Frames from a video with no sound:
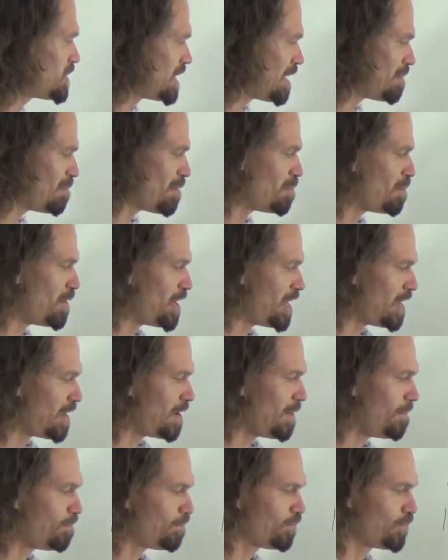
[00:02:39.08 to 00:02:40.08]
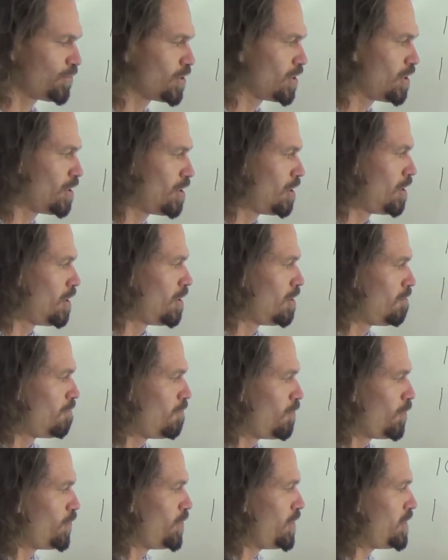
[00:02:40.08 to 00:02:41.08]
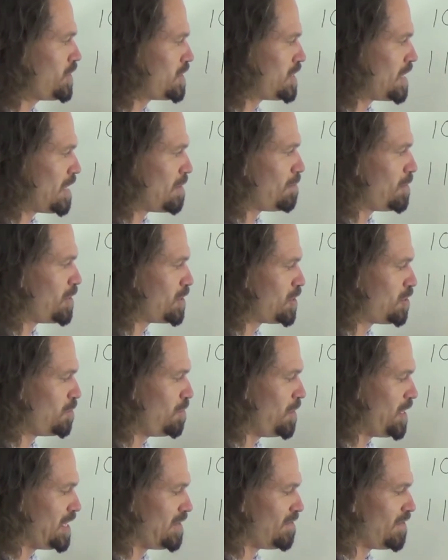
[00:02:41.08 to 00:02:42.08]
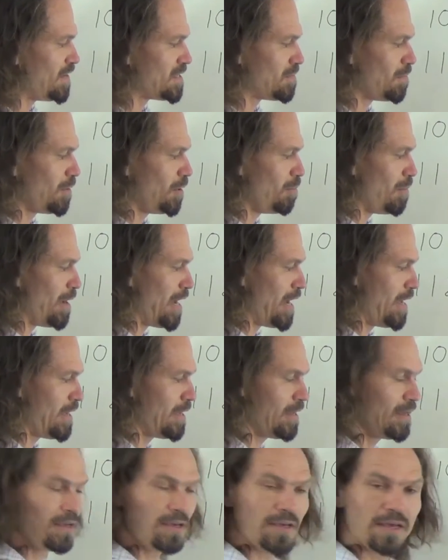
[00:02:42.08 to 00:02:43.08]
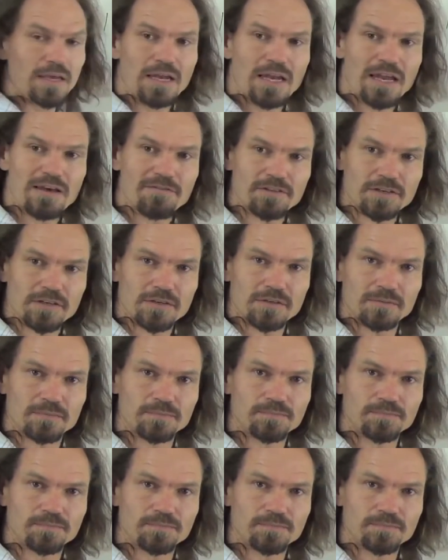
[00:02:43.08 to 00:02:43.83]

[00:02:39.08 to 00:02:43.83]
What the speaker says: number be for this number to be divisible by 11?